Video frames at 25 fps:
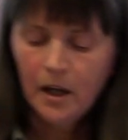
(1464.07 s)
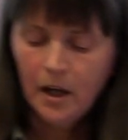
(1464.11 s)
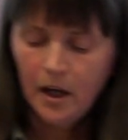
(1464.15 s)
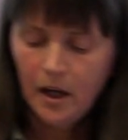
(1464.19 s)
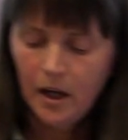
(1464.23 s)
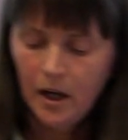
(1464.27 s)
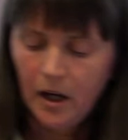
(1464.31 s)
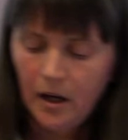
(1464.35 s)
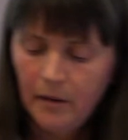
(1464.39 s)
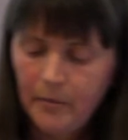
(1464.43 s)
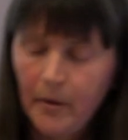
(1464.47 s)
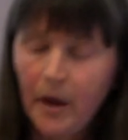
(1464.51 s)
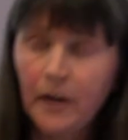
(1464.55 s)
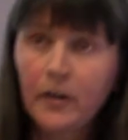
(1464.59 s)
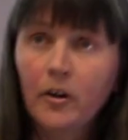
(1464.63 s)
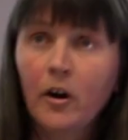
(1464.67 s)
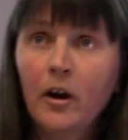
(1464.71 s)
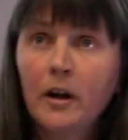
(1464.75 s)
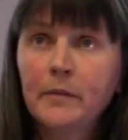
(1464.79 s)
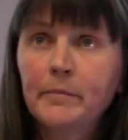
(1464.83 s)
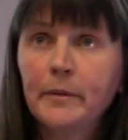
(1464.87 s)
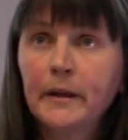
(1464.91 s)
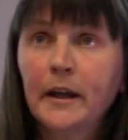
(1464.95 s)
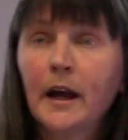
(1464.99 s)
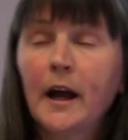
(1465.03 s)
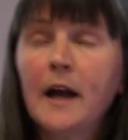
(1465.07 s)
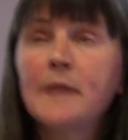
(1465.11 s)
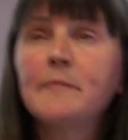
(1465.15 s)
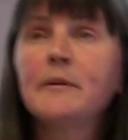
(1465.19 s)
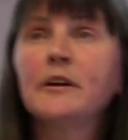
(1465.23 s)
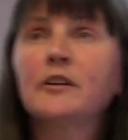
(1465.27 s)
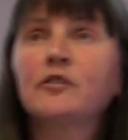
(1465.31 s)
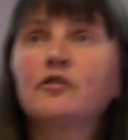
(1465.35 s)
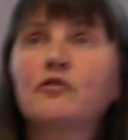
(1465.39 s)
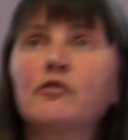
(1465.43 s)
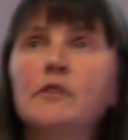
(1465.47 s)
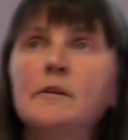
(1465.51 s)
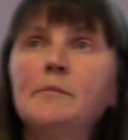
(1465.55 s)
And I became
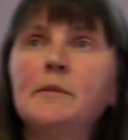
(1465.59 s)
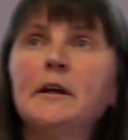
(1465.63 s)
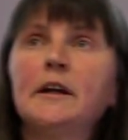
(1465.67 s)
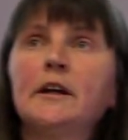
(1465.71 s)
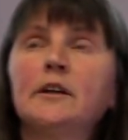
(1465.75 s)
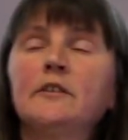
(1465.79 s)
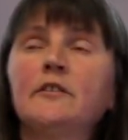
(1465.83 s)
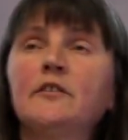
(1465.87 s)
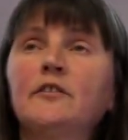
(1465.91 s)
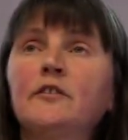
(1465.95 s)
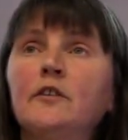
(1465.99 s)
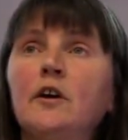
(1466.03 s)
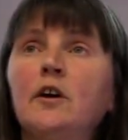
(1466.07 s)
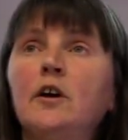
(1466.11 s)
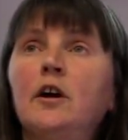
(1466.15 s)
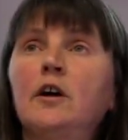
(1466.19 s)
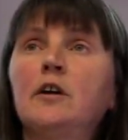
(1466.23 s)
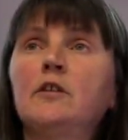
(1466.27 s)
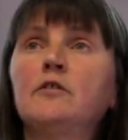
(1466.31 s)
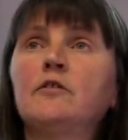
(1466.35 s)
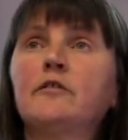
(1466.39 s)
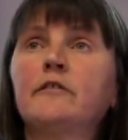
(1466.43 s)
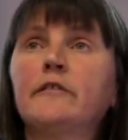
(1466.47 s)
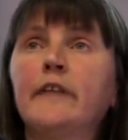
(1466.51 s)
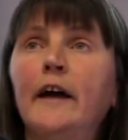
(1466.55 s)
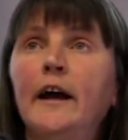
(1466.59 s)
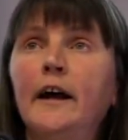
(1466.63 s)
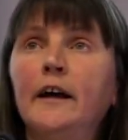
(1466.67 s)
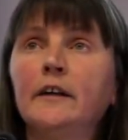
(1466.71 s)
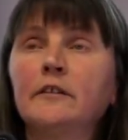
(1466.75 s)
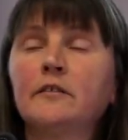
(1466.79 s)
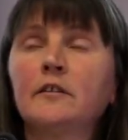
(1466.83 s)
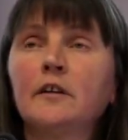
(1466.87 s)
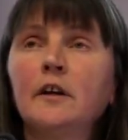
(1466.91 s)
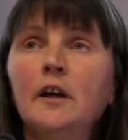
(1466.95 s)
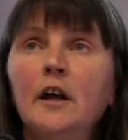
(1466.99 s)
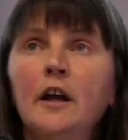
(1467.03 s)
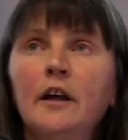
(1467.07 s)
extremely concerned
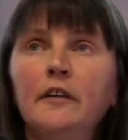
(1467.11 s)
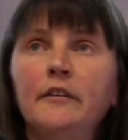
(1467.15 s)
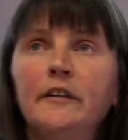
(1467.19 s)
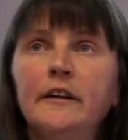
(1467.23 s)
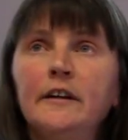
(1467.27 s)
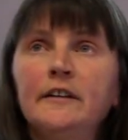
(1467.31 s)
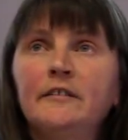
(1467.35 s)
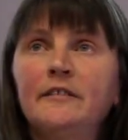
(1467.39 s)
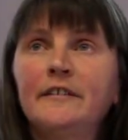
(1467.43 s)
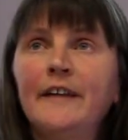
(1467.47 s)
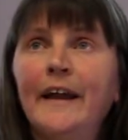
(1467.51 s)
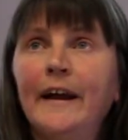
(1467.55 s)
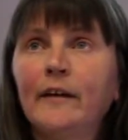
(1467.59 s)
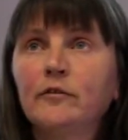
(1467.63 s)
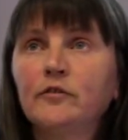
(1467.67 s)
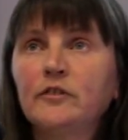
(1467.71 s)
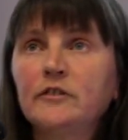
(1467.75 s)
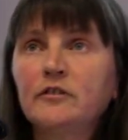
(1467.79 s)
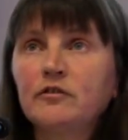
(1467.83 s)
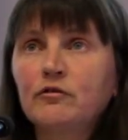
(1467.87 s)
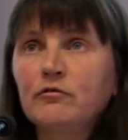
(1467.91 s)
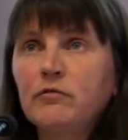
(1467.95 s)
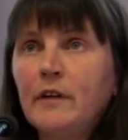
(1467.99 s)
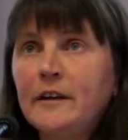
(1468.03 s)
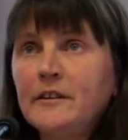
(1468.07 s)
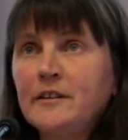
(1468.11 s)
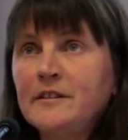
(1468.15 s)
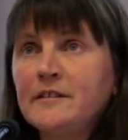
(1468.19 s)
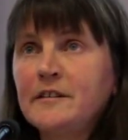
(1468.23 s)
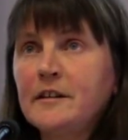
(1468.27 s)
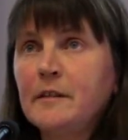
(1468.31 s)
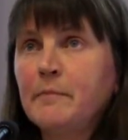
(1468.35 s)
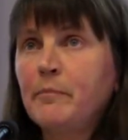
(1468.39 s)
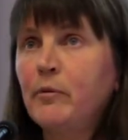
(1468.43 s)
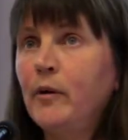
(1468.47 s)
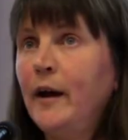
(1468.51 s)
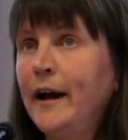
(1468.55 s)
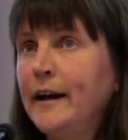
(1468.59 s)
that these now
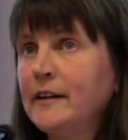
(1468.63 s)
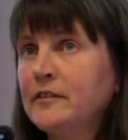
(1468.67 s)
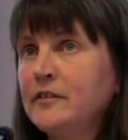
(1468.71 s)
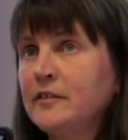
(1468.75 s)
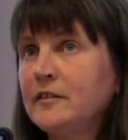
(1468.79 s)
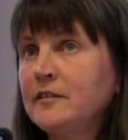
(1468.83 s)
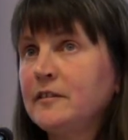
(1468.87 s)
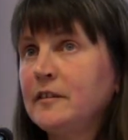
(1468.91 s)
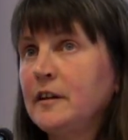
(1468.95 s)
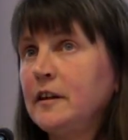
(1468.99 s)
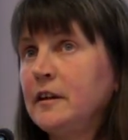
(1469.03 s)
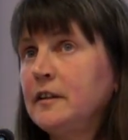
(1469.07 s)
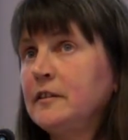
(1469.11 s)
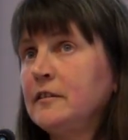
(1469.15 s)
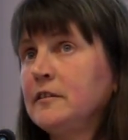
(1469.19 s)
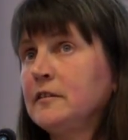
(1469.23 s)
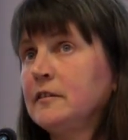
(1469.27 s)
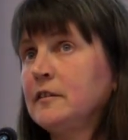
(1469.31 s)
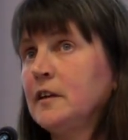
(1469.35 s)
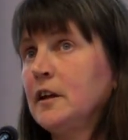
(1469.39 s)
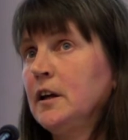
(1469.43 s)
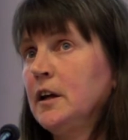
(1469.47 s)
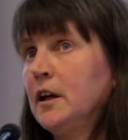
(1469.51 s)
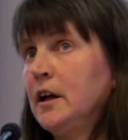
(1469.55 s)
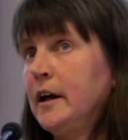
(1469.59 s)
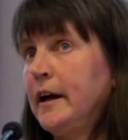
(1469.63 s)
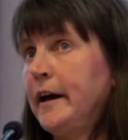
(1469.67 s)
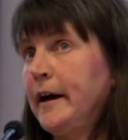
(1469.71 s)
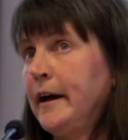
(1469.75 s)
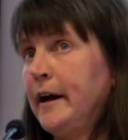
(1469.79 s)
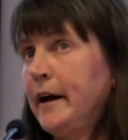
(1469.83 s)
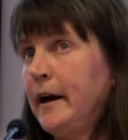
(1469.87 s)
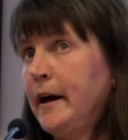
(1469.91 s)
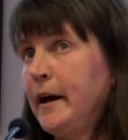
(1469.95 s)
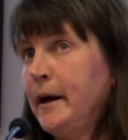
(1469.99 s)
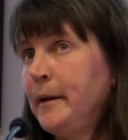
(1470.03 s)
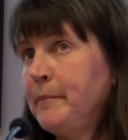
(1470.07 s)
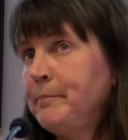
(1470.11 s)
discredited practices
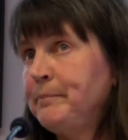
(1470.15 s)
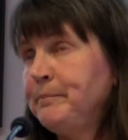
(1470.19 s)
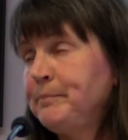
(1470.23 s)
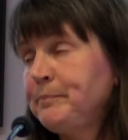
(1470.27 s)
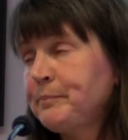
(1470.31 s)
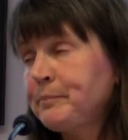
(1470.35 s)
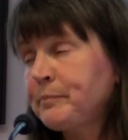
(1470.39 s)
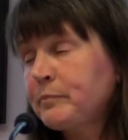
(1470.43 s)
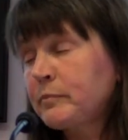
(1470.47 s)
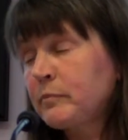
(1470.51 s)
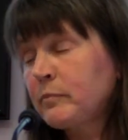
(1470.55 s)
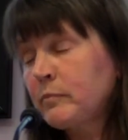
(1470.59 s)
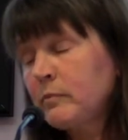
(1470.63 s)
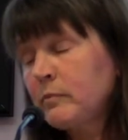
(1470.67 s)
that